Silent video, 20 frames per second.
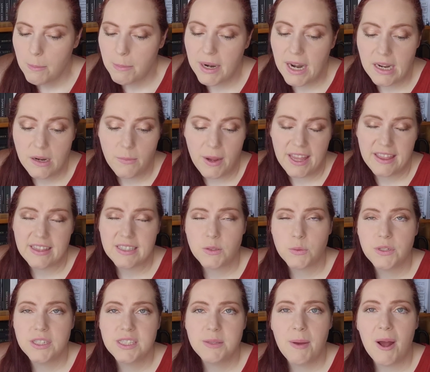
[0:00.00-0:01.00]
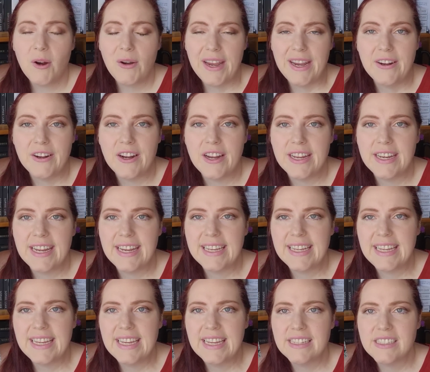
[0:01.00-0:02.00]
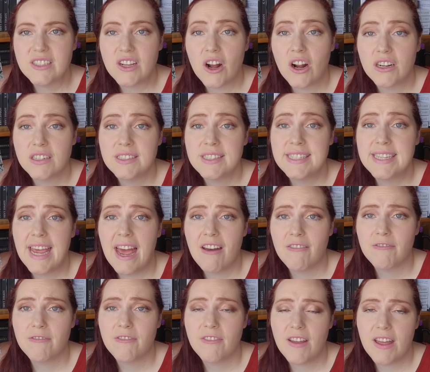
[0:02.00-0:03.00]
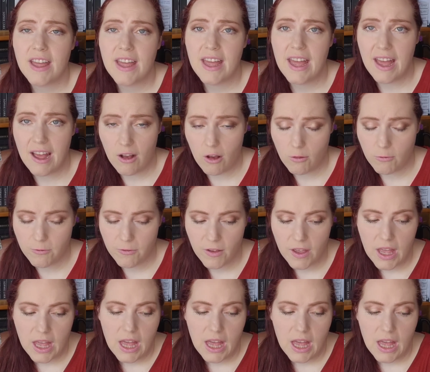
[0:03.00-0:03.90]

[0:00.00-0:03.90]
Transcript: But anyway, this one is about Aaron, and he is our deaf elf.